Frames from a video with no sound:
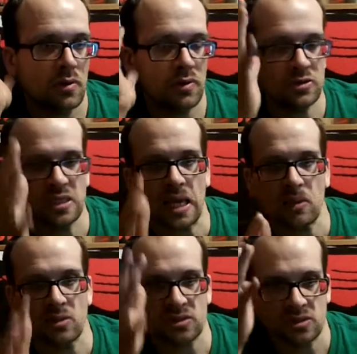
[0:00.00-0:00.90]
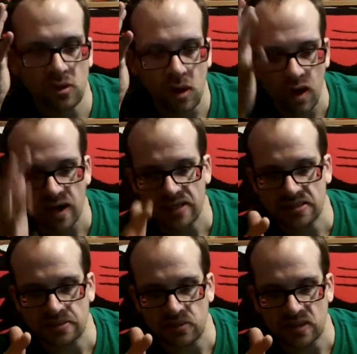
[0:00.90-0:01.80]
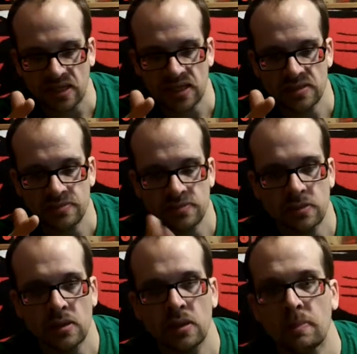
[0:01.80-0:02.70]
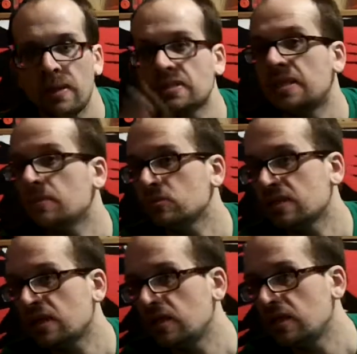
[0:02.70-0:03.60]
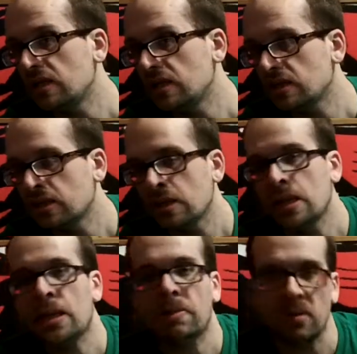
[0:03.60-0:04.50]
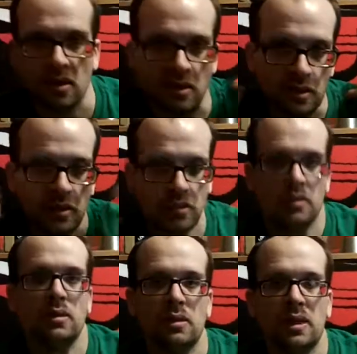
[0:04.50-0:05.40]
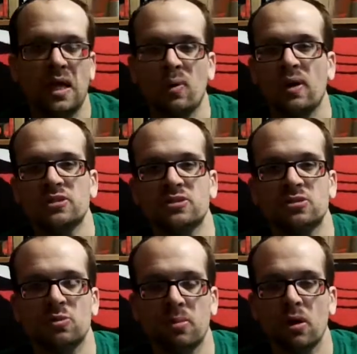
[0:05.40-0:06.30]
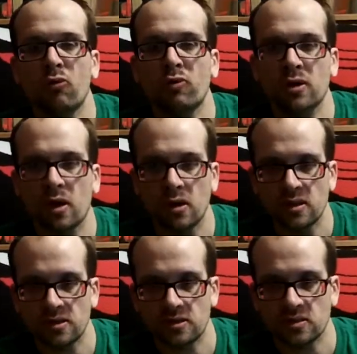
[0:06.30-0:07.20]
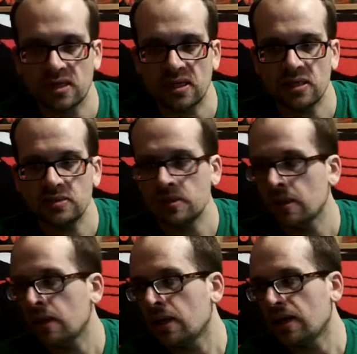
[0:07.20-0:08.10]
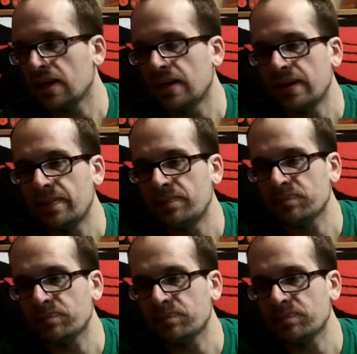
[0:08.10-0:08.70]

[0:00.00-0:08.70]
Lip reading: This game was awesome, okay? My team was not in it, but I watched the Super Bowl regardless, okay? I